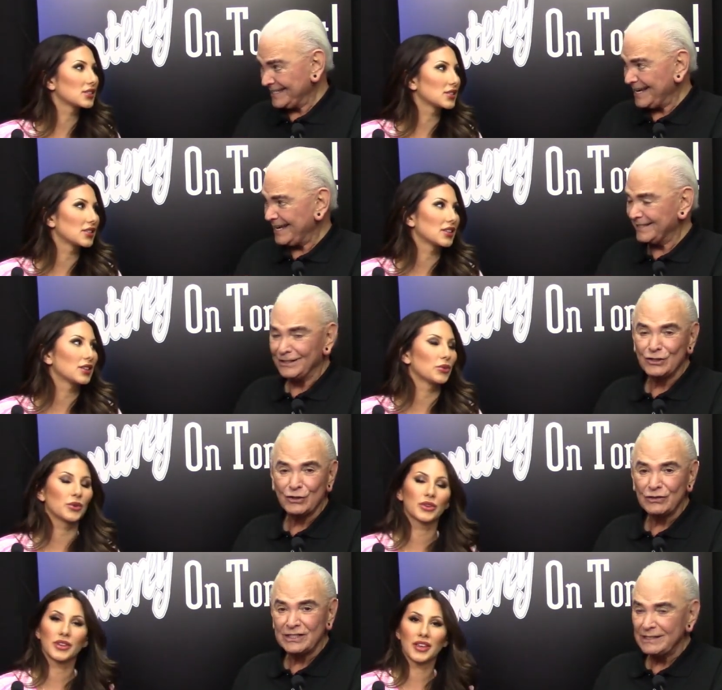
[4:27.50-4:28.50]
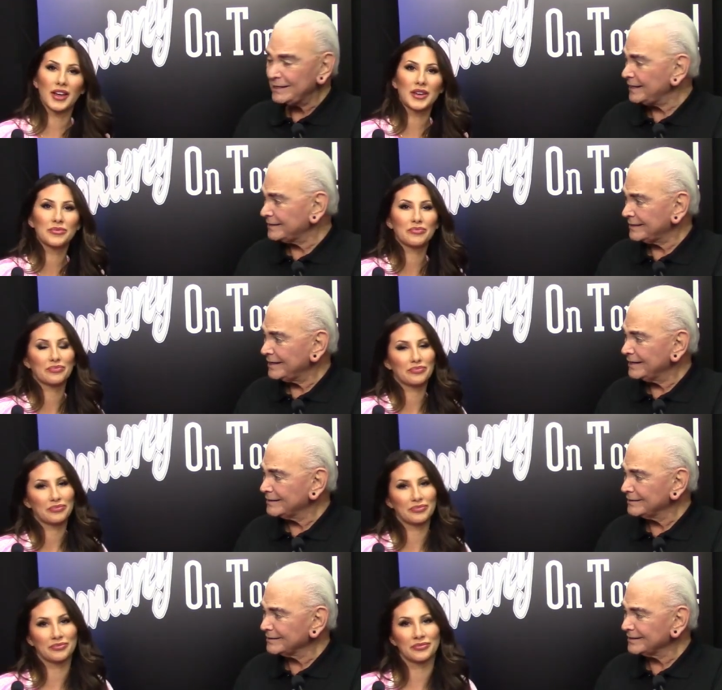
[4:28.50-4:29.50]
Speaker 1: it, the juicy yep.
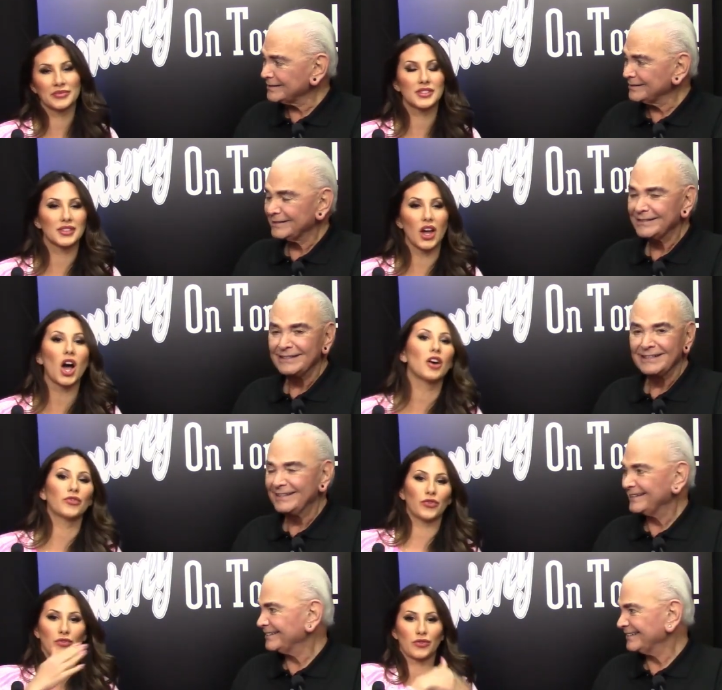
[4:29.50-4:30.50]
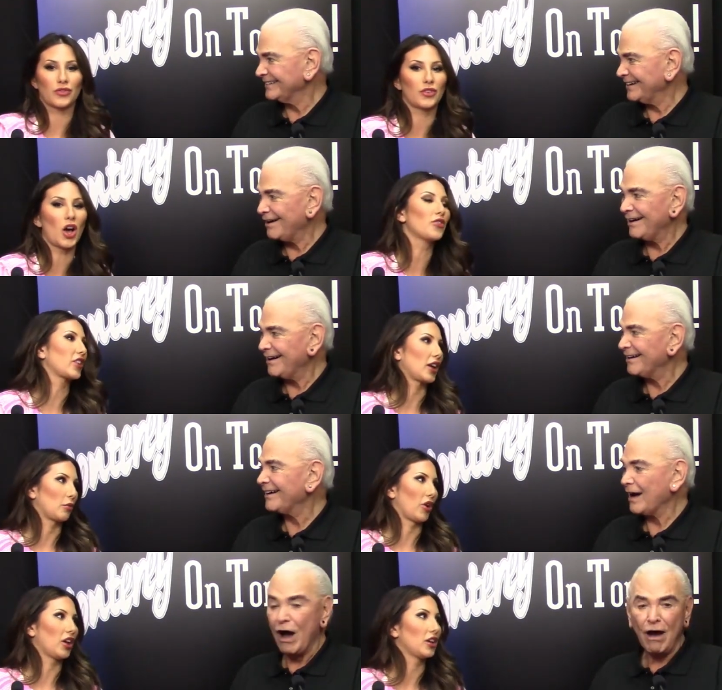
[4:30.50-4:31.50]
details.
Speaker 2: Mm-hmm. Off off
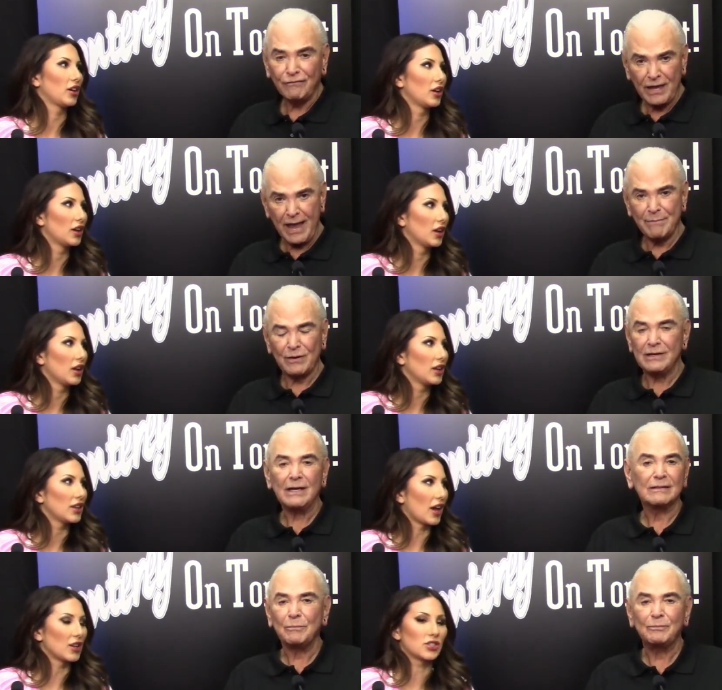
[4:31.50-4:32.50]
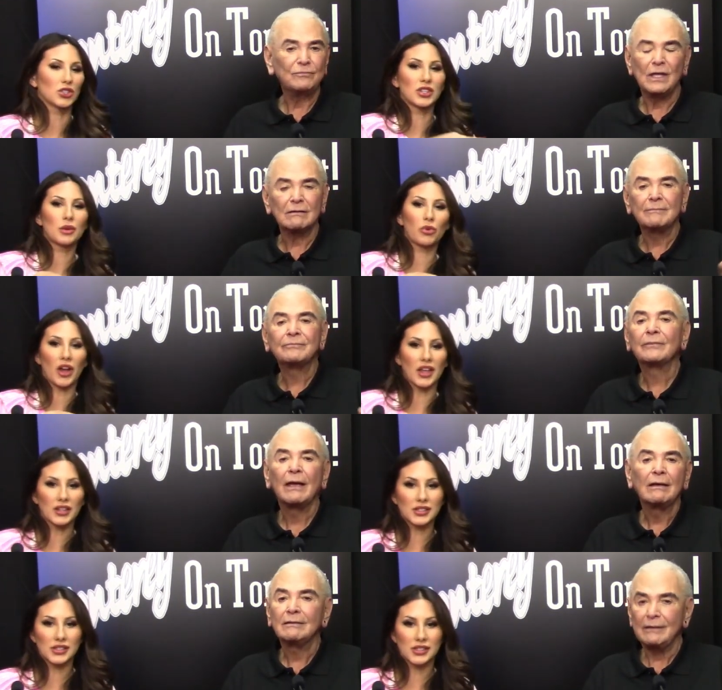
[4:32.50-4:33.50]
camera.
Speaker 1: Off camera, yeah. Yeah, the,
Speaker 2: during the breaks.